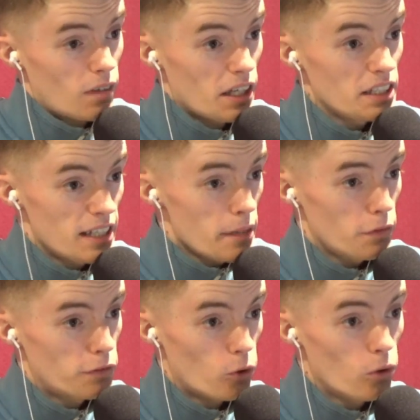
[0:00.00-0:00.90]
he said
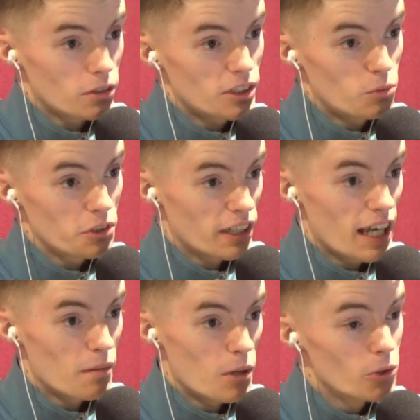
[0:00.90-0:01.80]
before they wouldn't
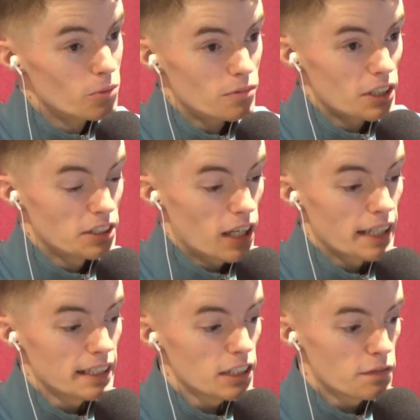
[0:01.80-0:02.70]
let him out. I
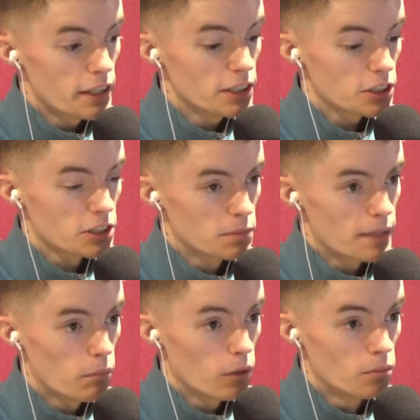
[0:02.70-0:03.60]
think he's finished in
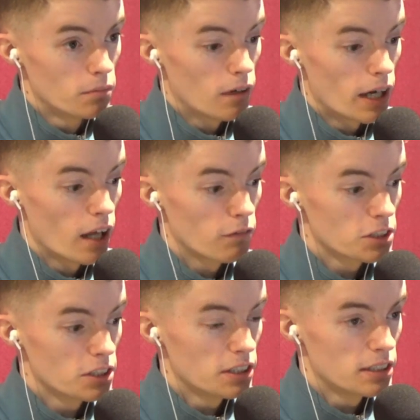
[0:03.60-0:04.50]
September, and
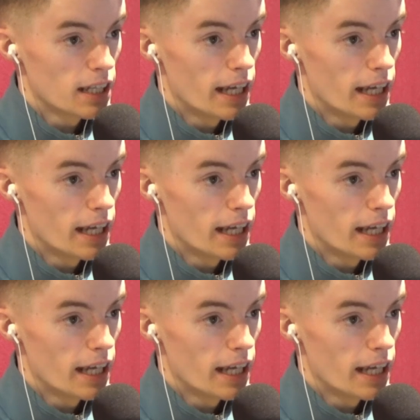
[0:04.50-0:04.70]
obviously he said,